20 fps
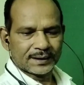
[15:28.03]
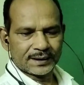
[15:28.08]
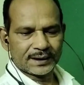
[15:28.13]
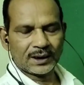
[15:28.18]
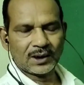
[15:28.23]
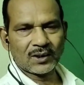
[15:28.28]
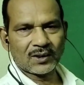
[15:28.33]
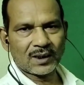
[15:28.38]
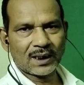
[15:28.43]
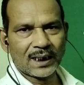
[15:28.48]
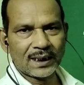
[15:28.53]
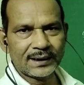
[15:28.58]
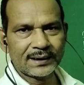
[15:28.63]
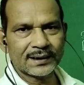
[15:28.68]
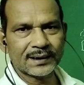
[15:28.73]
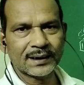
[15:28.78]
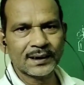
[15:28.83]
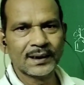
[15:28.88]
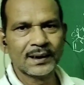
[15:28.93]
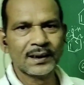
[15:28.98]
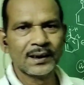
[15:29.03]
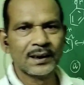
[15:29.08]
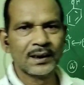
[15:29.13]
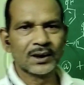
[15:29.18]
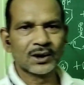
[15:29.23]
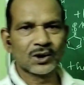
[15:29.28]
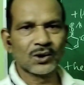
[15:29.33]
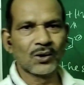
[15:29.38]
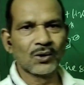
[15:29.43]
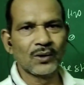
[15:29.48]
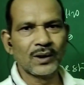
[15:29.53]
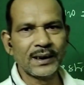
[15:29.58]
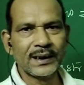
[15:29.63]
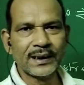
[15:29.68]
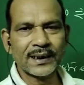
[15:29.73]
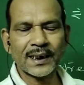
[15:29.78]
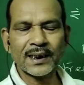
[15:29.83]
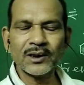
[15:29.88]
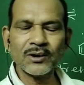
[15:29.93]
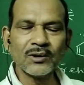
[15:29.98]
is delocalized. So in
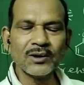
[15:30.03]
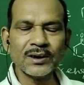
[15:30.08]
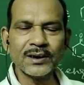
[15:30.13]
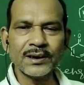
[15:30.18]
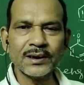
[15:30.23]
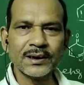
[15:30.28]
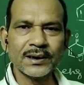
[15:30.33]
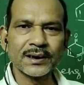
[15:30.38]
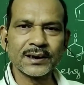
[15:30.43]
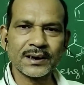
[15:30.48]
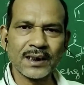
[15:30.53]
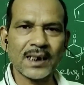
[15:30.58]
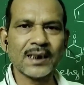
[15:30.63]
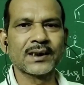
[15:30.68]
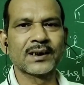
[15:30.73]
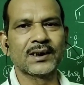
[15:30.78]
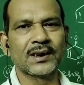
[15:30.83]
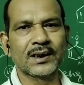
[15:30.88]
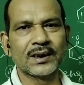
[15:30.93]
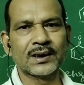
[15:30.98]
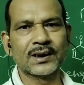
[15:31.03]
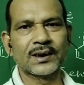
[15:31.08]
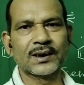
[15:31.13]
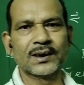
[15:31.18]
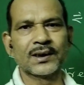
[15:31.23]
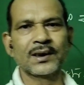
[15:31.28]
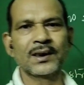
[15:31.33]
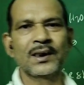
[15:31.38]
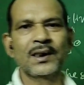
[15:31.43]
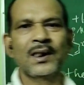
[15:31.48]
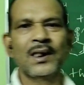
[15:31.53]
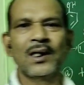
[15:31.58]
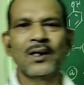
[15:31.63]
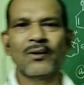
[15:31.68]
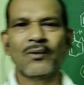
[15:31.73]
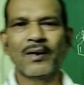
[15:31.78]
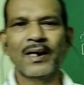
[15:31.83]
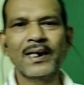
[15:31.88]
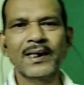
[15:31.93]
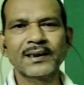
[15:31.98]
resonance structures
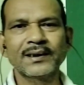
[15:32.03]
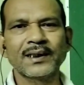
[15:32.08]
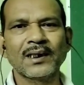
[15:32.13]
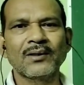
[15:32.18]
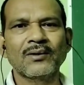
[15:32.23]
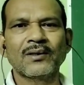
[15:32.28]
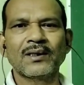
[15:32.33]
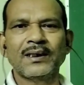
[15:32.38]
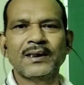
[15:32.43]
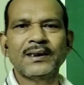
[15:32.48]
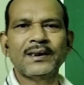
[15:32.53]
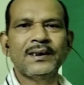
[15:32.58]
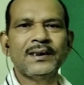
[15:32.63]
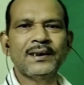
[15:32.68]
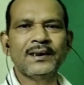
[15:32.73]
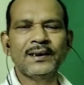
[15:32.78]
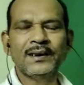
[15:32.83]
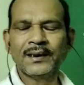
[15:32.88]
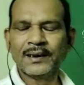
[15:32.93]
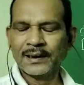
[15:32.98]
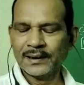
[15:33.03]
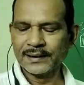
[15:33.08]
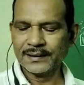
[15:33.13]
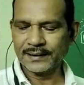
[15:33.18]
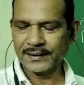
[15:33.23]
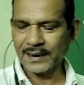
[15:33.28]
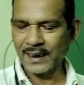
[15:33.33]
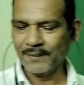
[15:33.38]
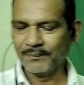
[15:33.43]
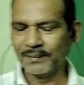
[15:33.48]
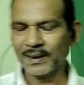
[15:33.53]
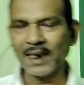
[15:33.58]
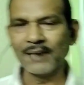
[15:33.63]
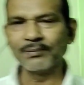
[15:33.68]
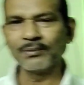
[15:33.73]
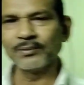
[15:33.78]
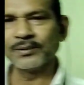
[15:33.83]
where the only same type